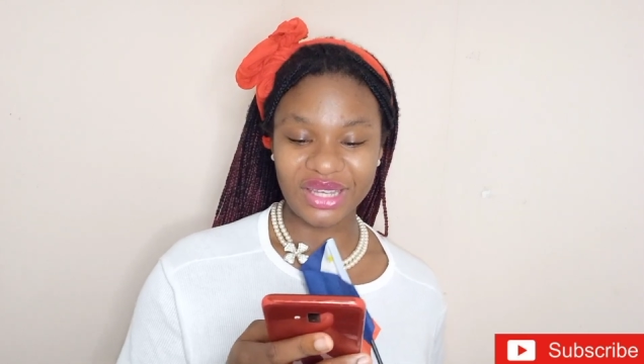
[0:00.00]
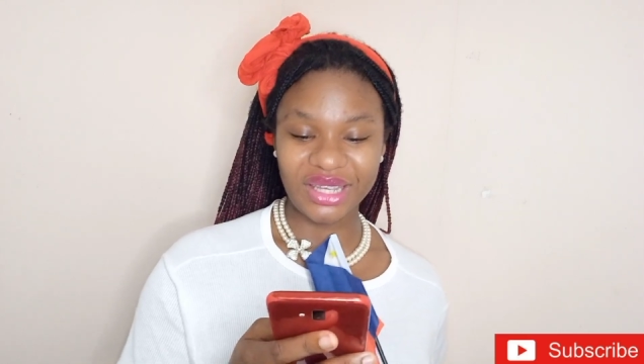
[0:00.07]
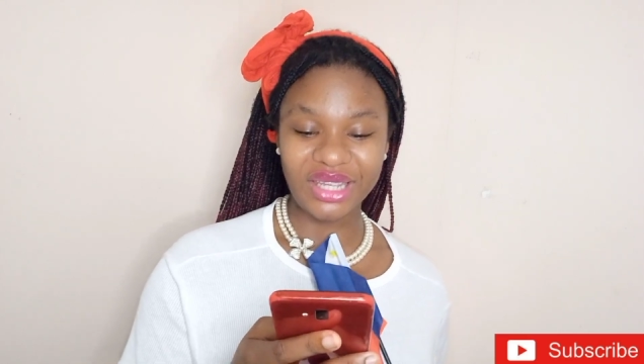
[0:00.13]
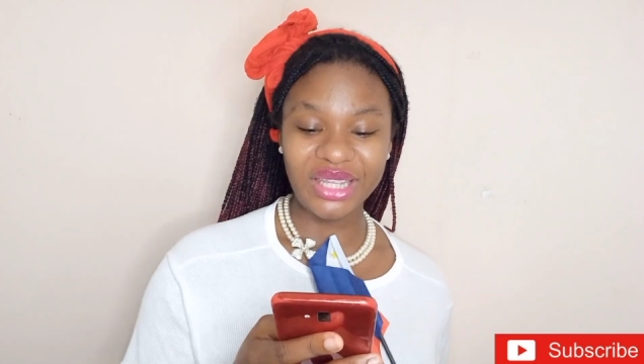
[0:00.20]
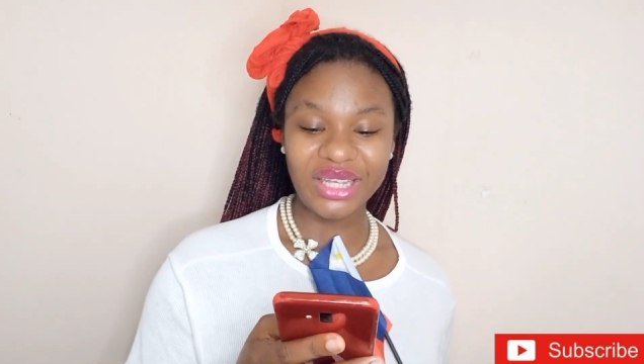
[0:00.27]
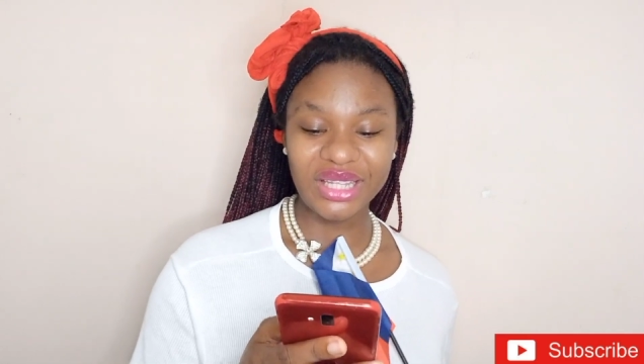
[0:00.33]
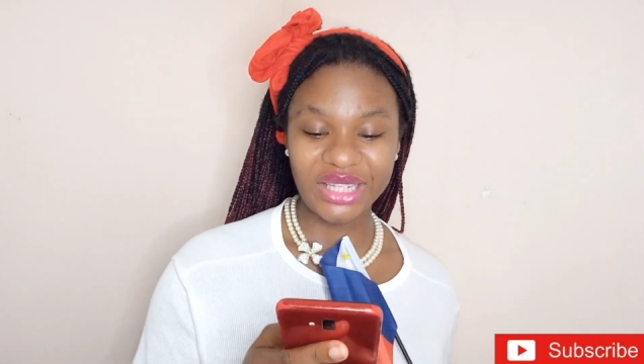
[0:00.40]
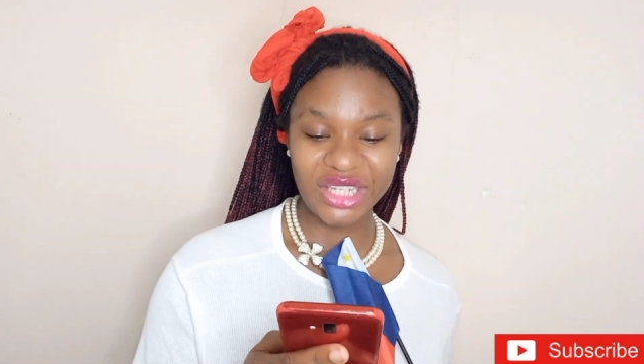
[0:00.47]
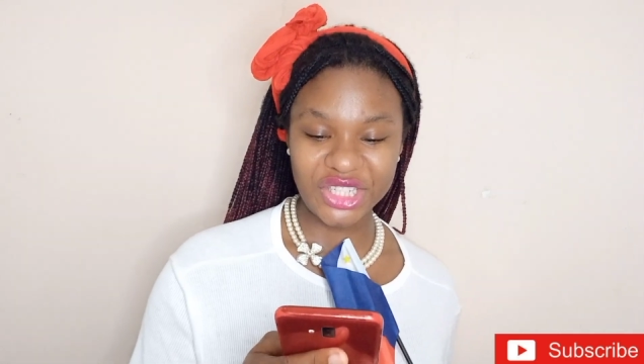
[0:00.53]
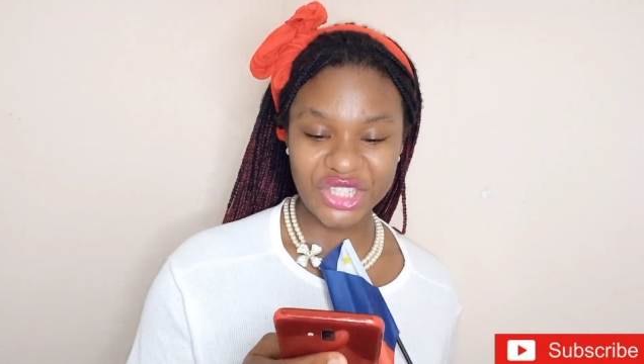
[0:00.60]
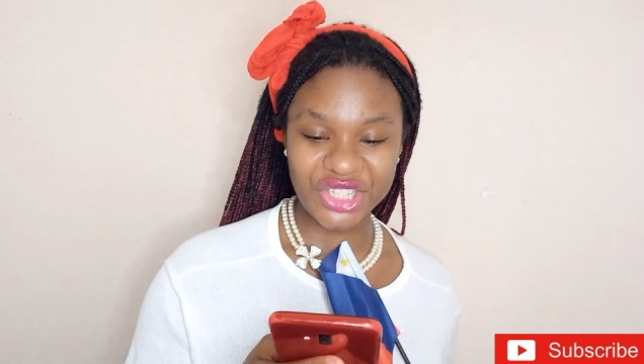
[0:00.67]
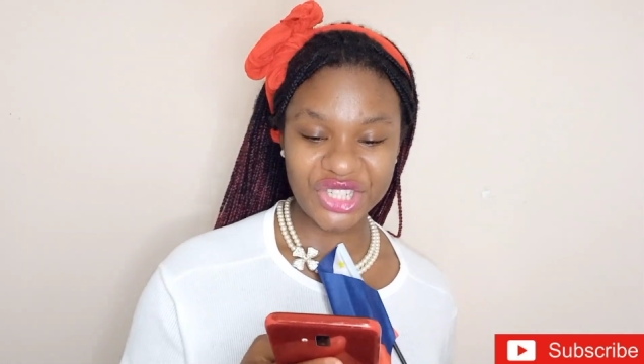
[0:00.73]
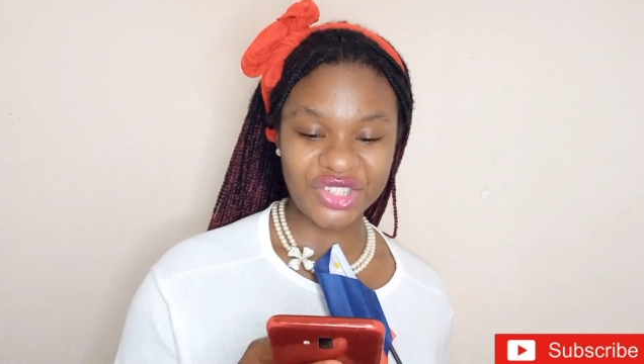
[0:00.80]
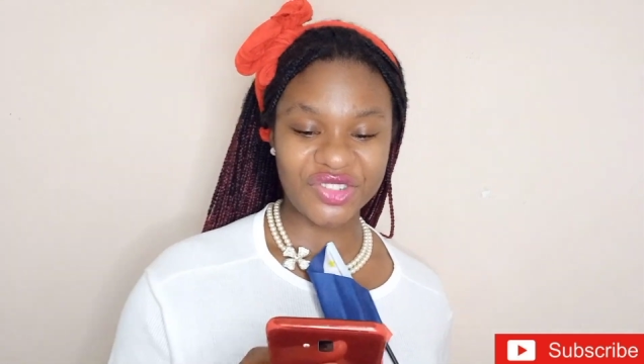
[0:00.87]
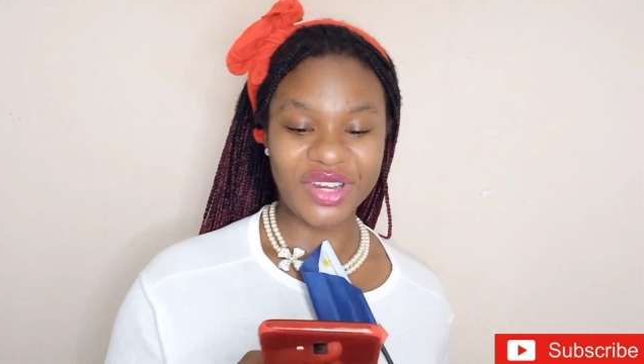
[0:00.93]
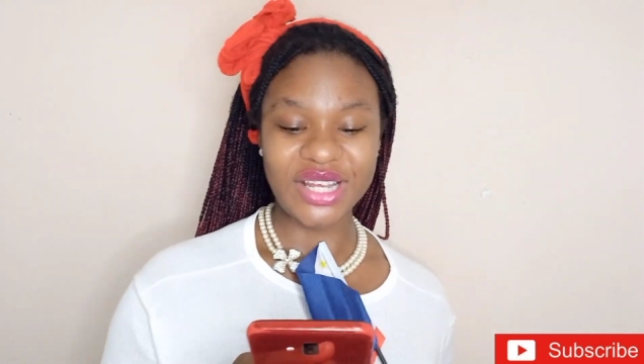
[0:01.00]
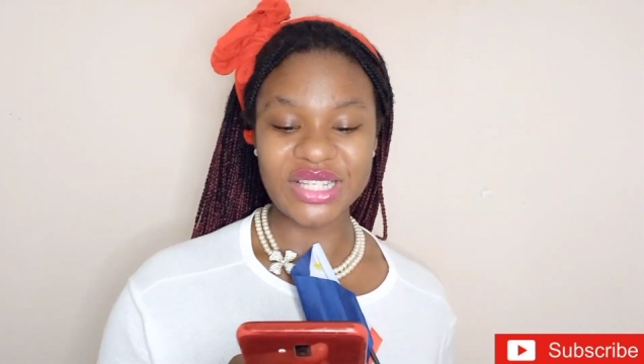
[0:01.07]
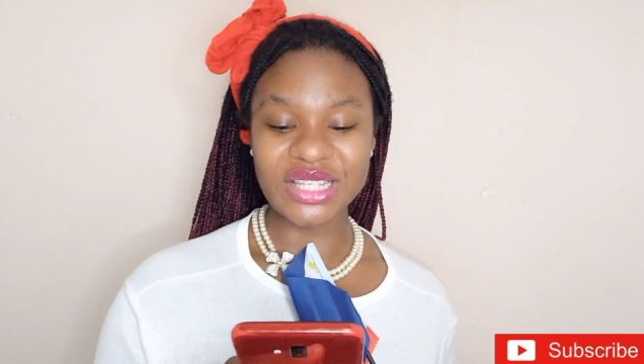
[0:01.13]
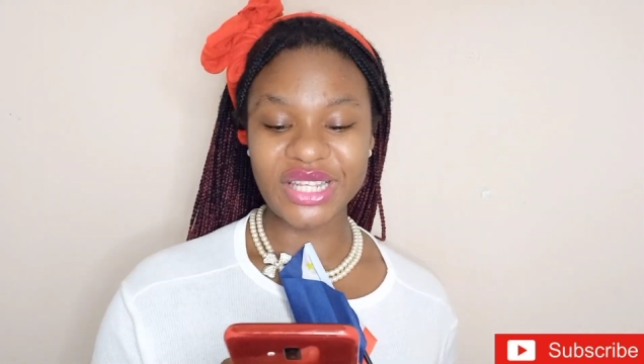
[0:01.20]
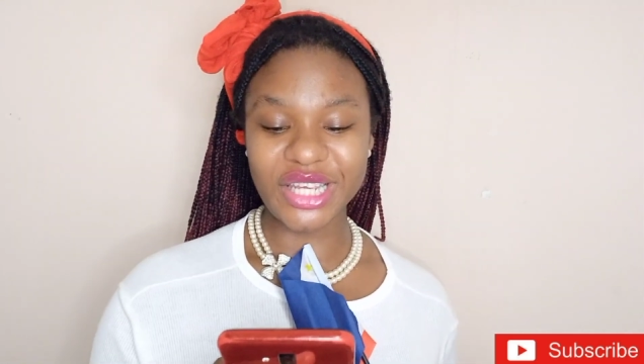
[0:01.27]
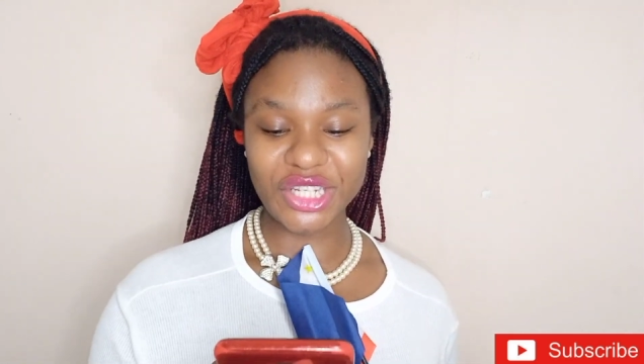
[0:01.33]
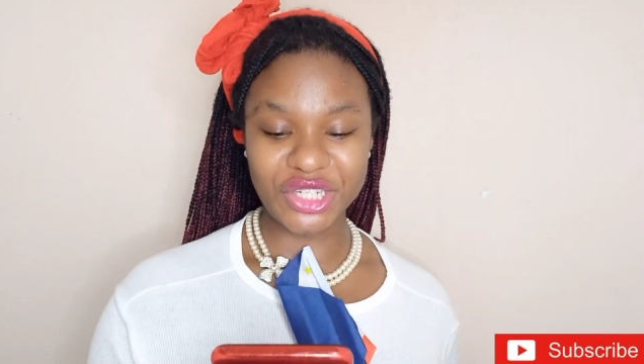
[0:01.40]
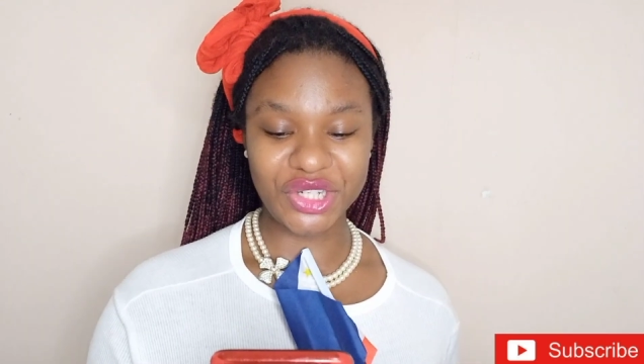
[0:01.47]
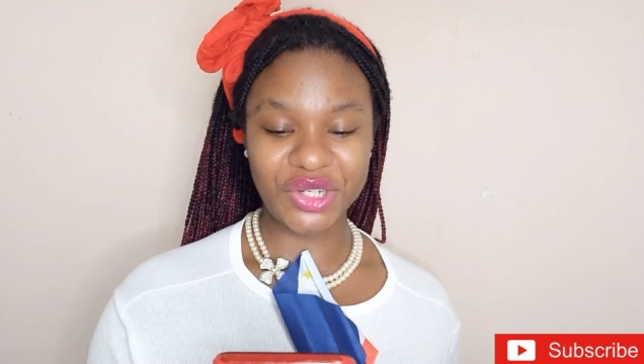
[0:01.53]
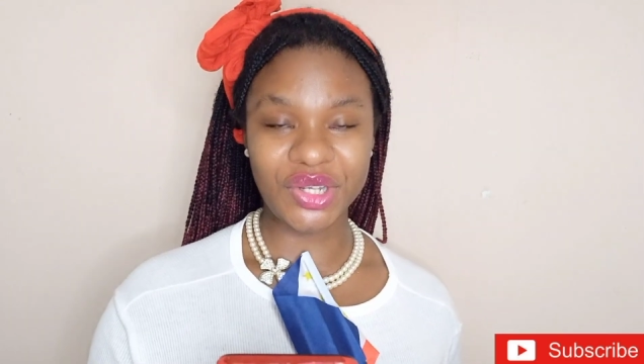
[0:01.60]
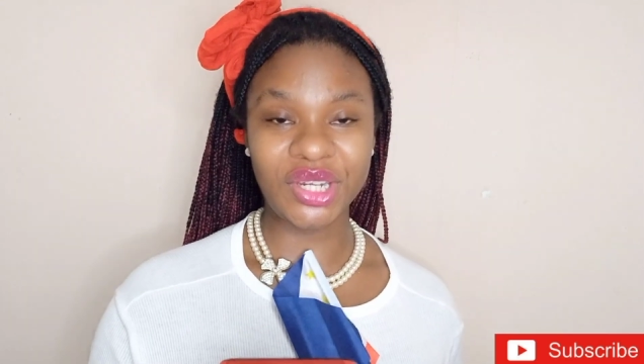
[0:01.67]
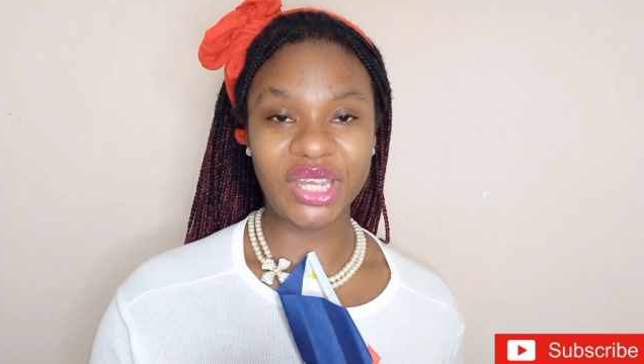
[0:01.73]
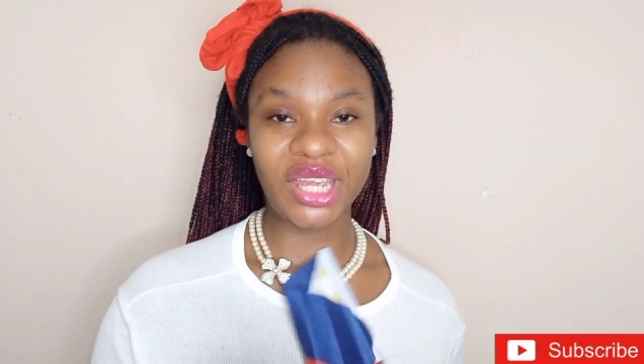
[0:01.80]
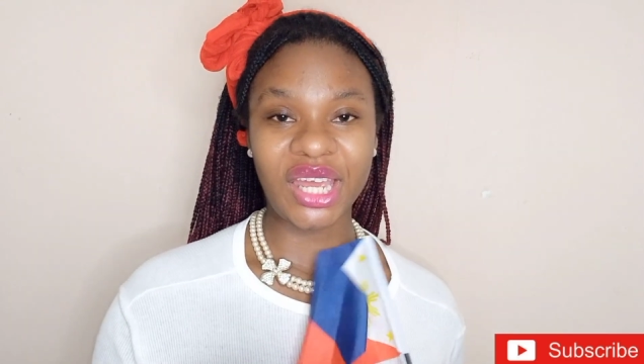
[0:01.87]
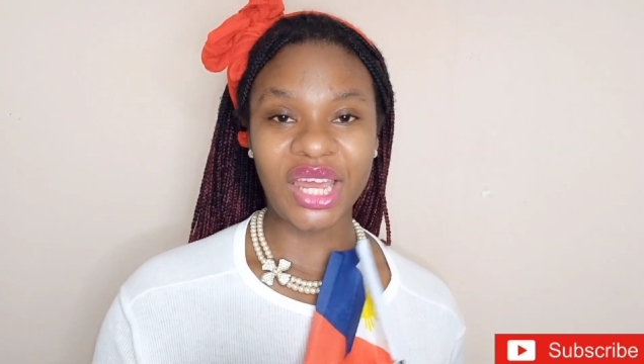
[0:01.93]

the English translation.